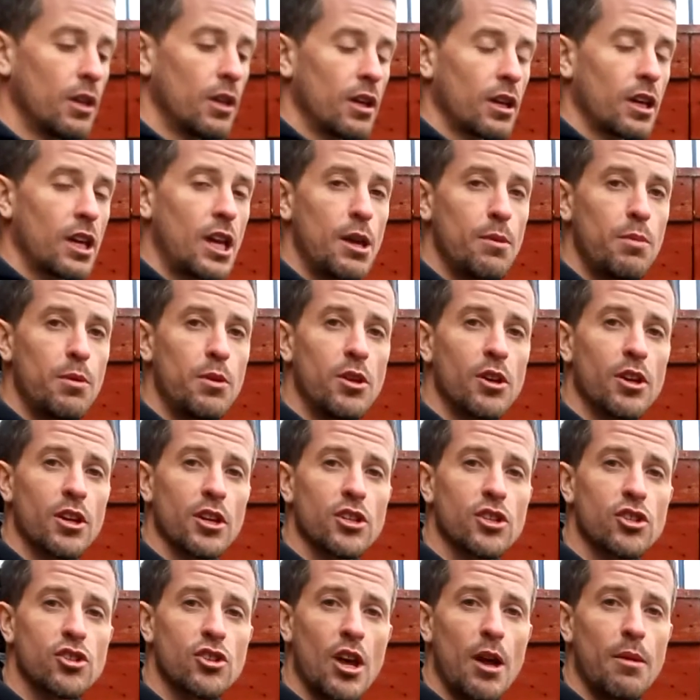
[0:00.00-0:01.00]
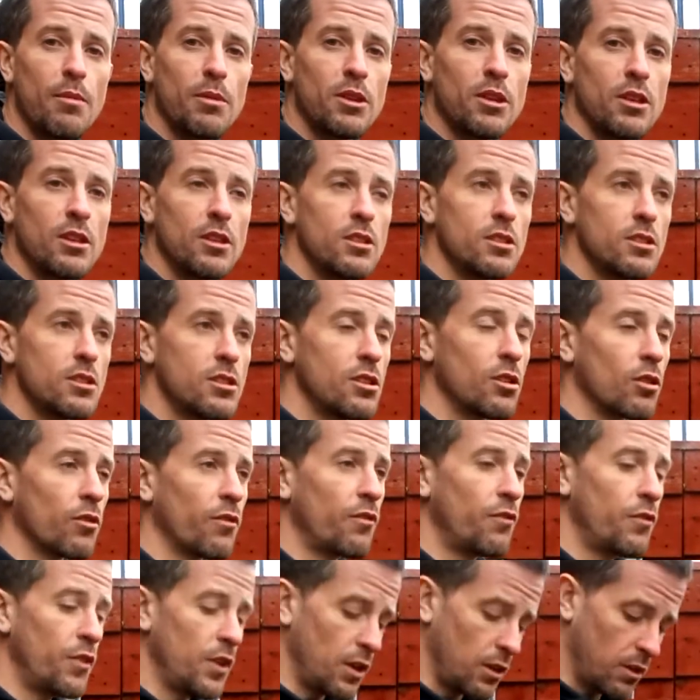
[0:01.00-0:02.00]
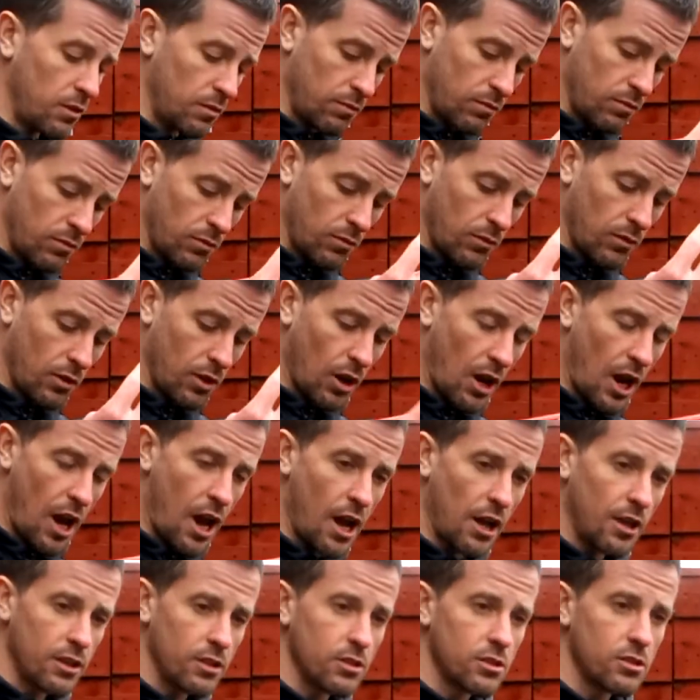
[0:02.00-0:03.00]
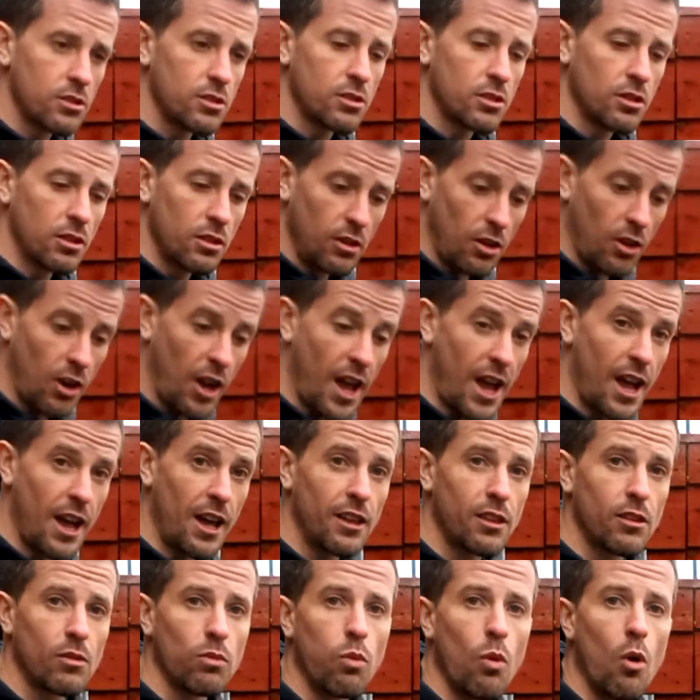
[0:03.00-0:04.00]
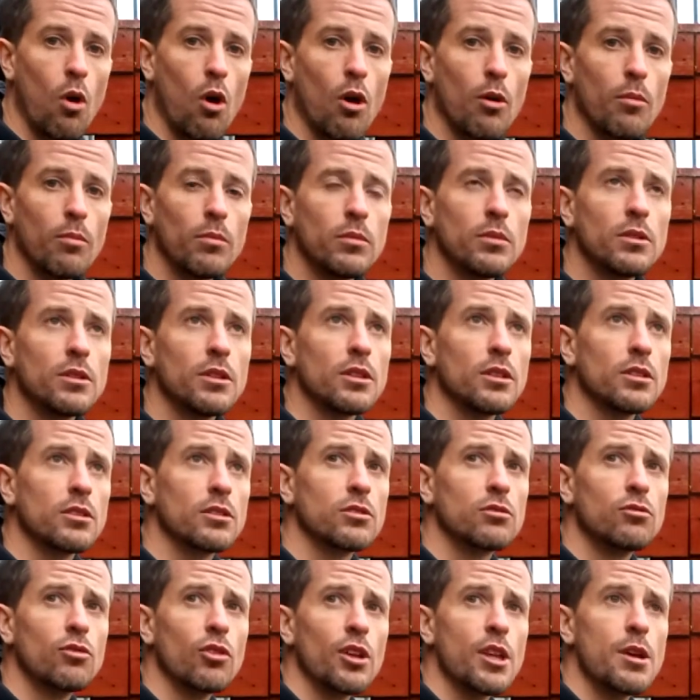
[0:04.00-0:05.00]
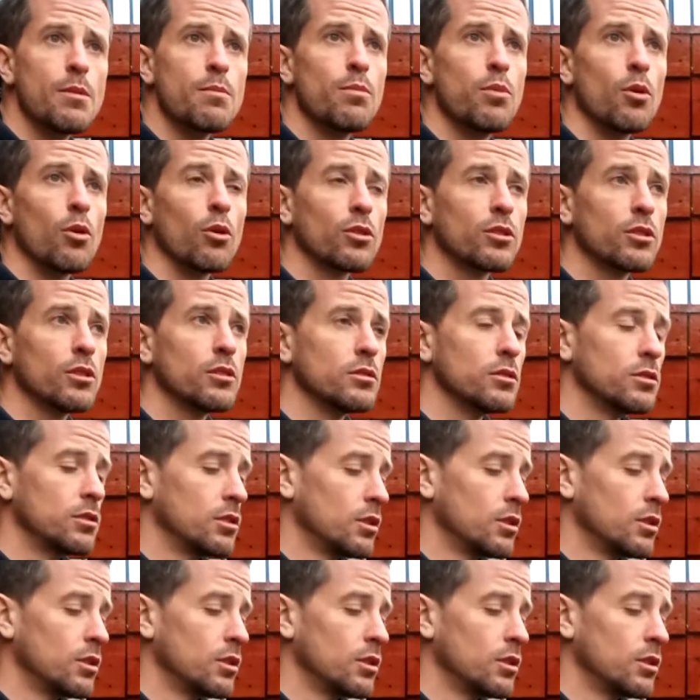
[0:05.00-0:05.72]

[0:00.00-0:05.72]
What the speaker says: Keeping your extremities, your feet, your hands, your head warm is really important,